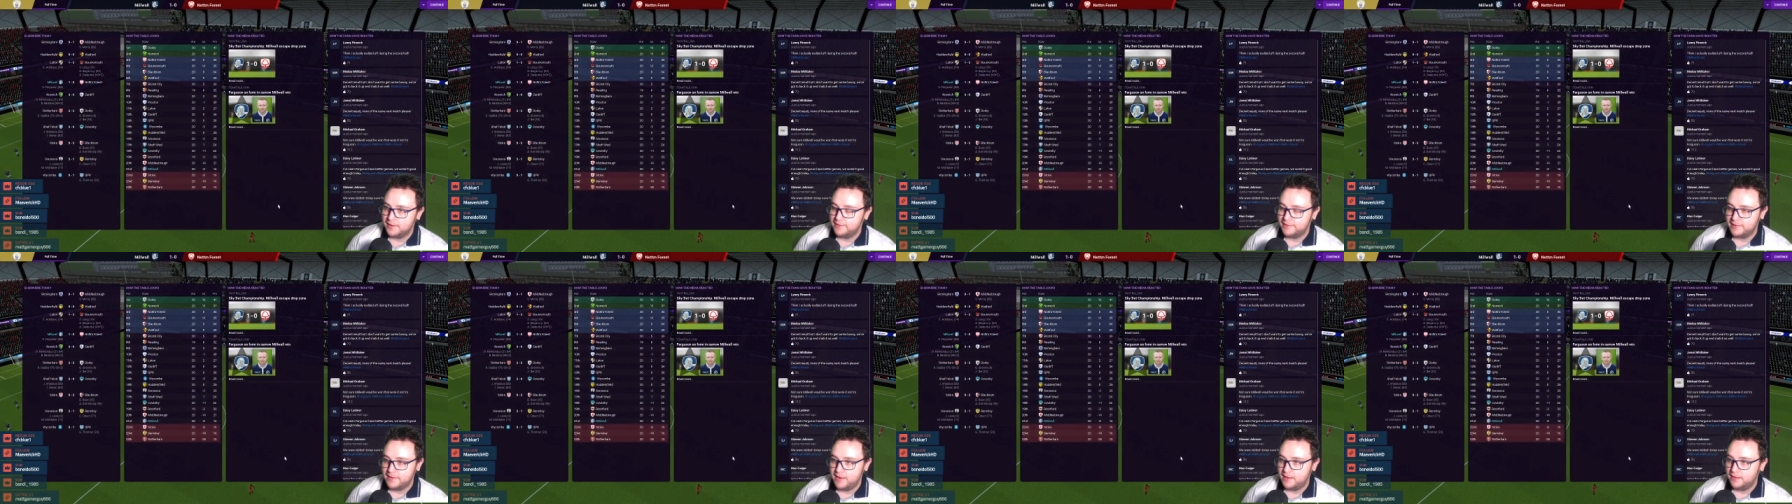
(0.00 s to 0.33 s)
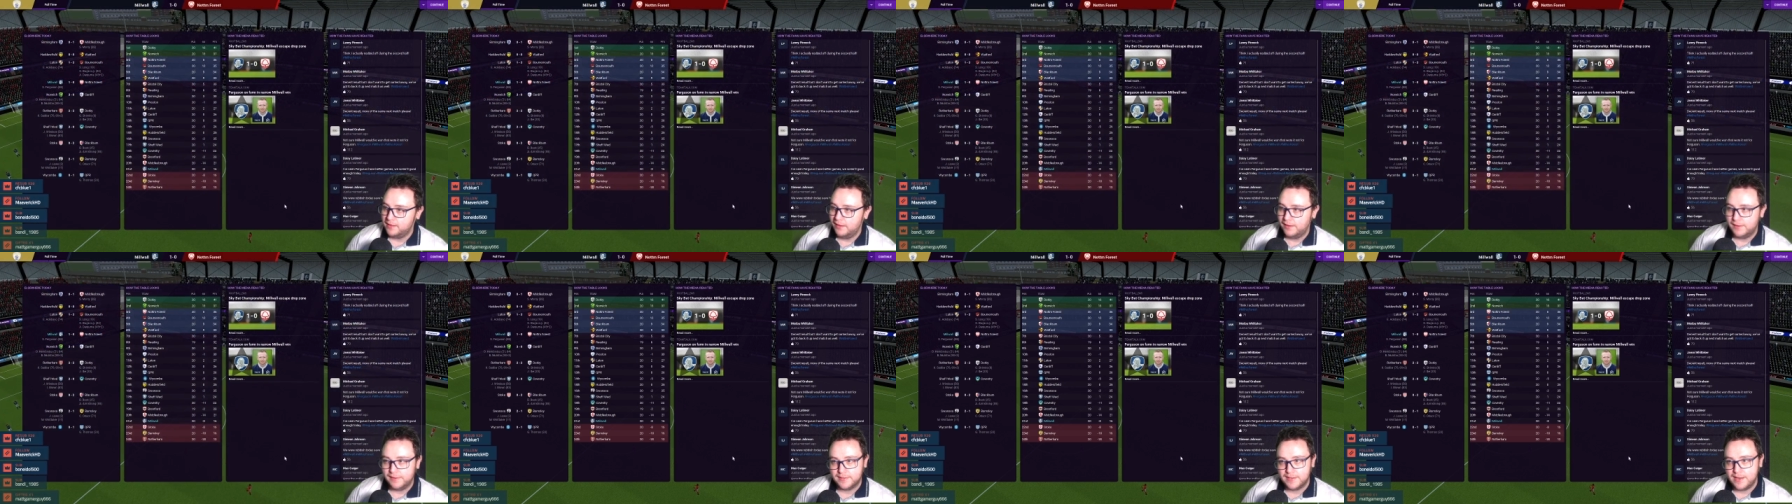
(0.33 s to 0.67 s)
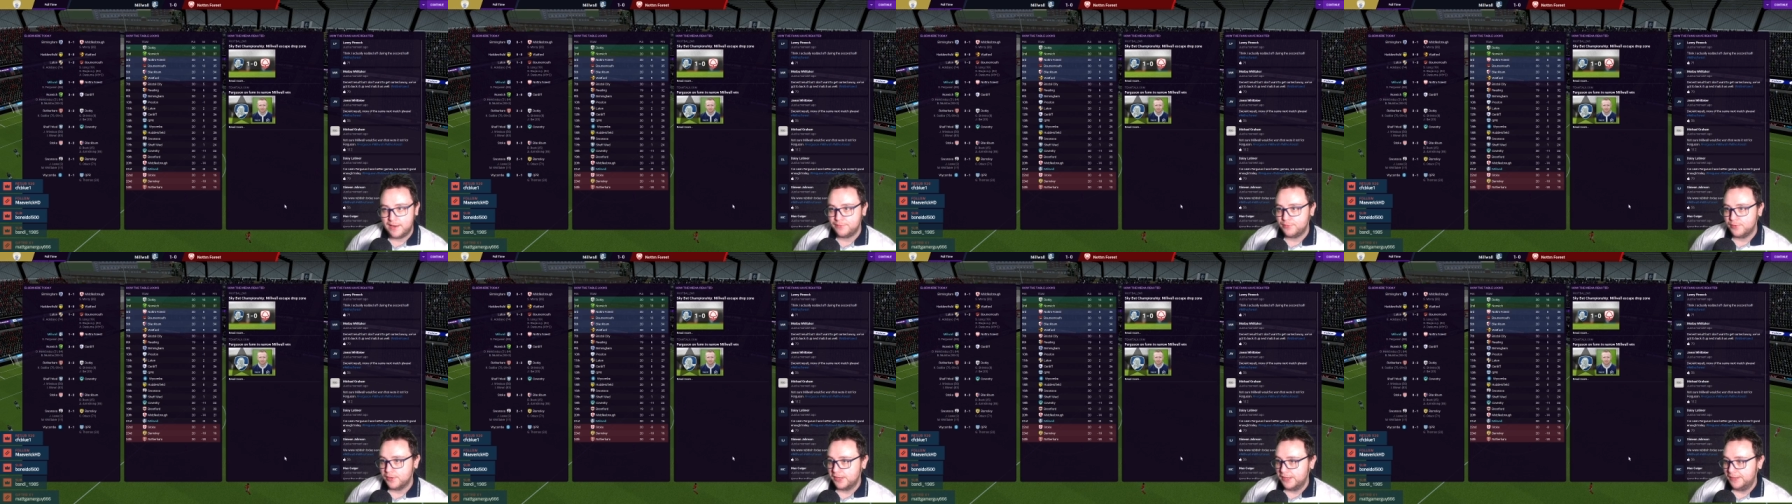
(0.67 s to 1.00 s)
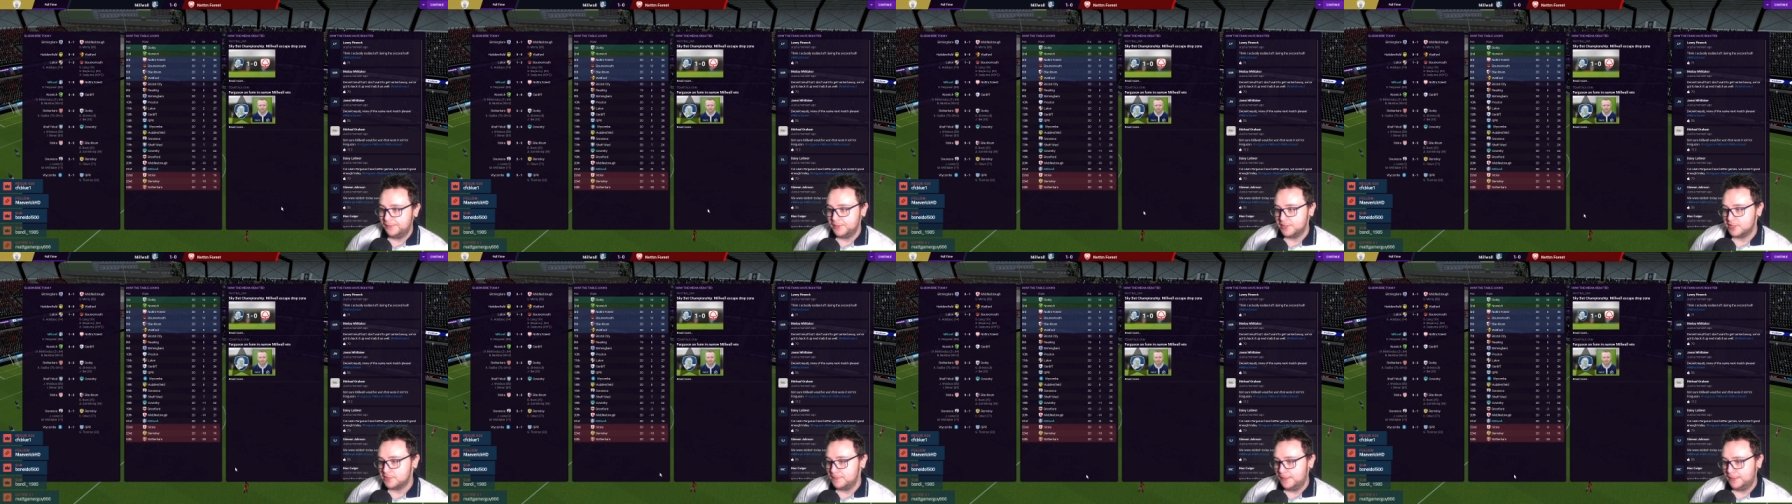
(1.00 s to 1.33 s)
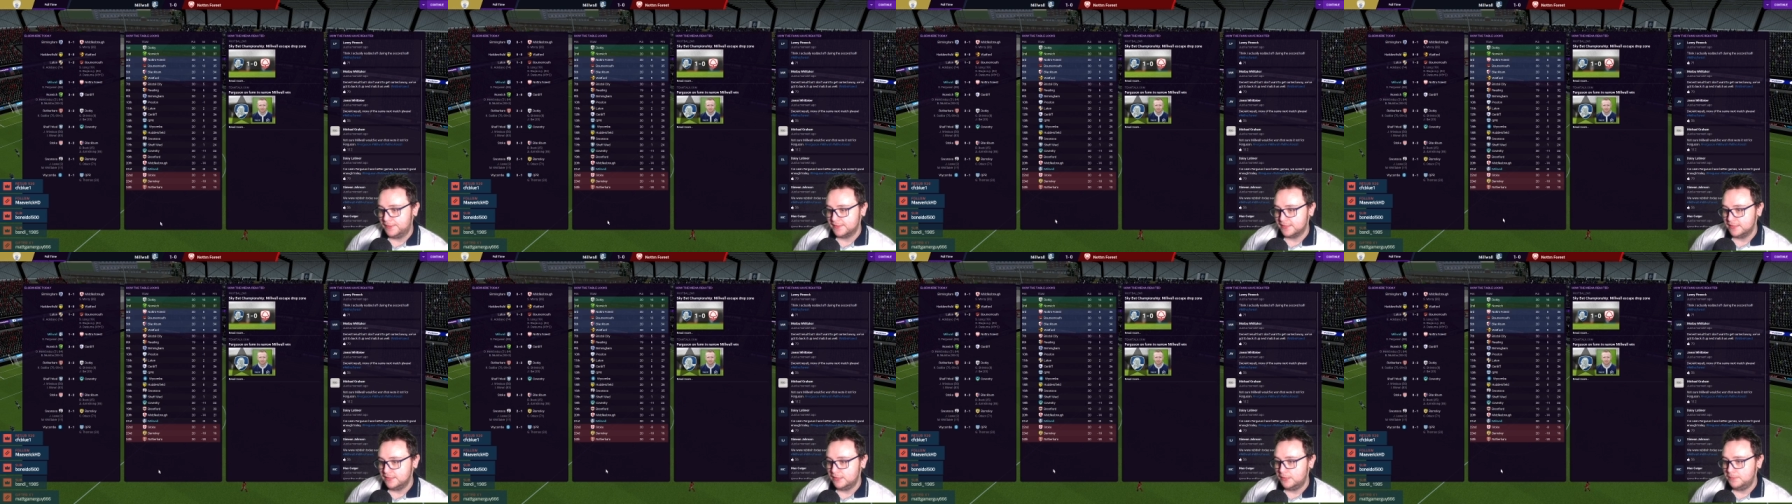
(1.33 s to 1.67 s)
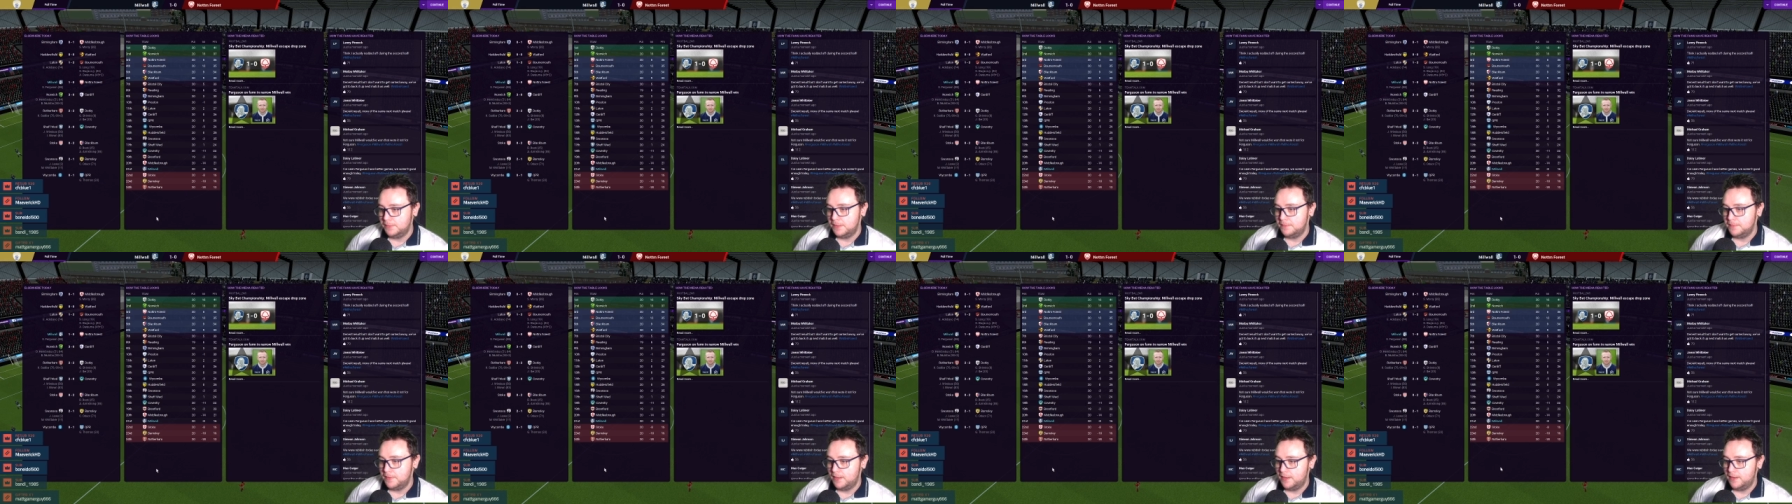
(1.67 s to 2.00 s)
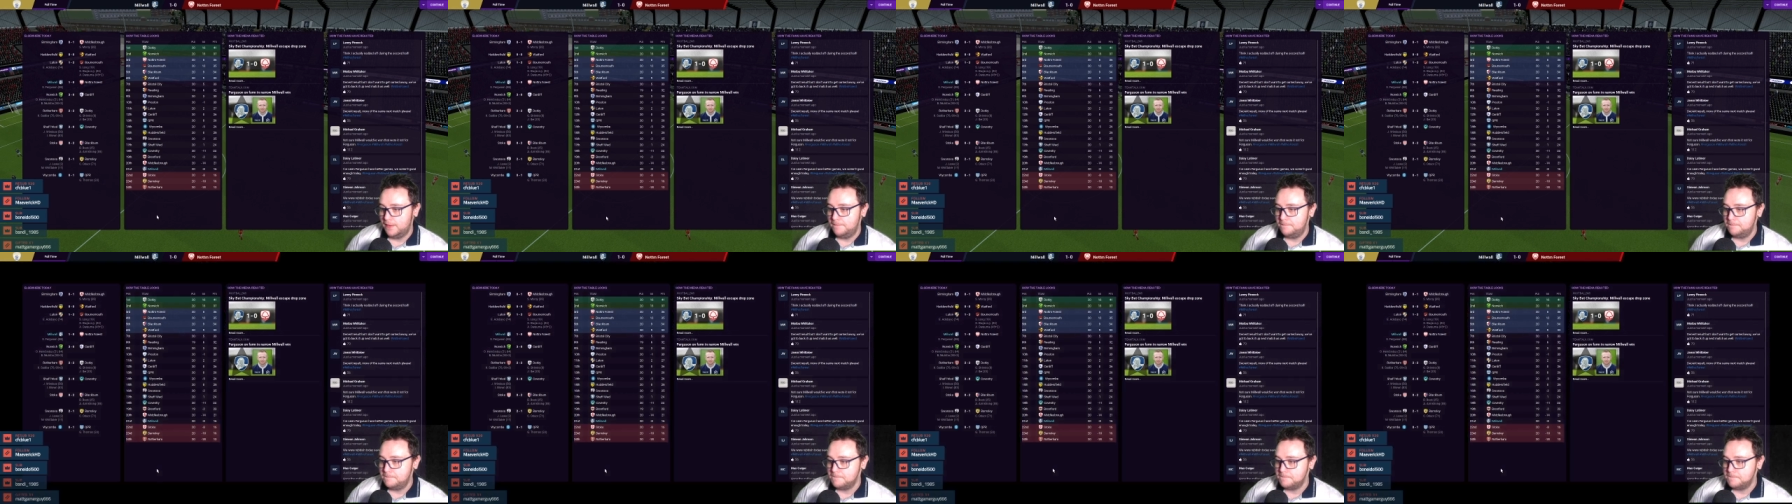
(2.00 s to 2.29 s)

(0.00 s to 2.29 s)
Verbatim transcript: It's like Lynx Africa, but smells a little bit better.